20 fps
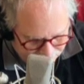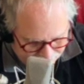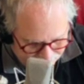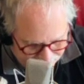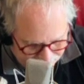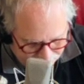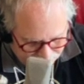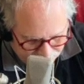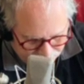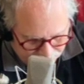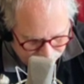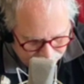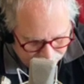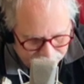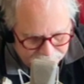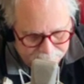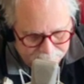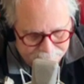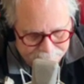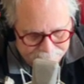So
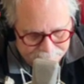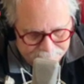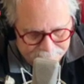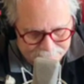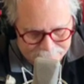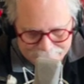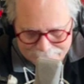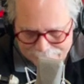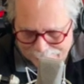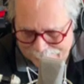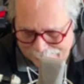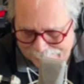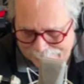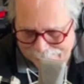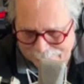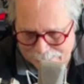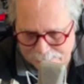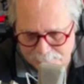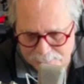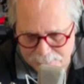I'm
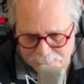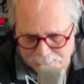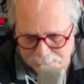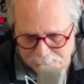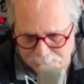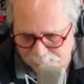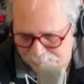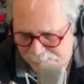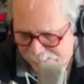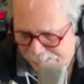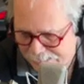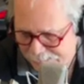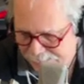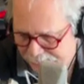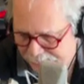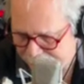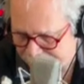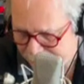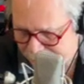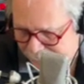going to go
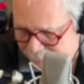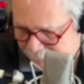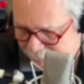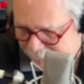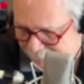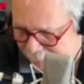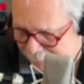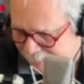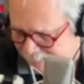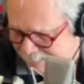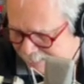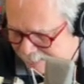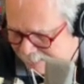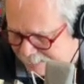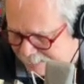ahead and